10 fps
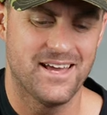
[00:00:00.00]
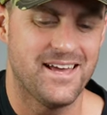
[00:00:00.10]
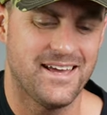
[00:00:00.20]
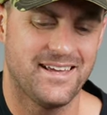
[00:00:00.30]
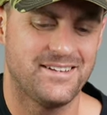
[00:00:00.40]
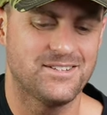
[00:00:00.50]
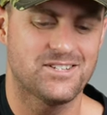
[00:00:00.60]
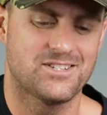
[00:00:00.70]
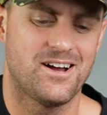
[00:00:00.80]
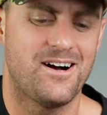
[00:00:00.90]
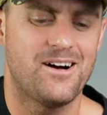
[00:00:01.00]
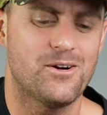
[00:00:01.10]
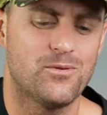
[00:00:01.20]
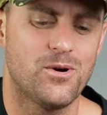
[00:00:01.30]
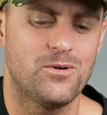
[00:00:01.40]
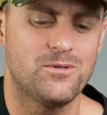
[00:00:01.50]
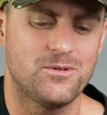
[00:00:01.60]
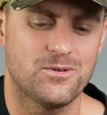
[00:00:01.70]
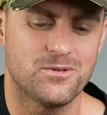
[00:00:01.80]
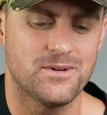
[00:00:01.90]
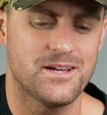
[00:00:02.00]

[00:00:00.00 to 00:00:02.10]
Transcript: and your sorrow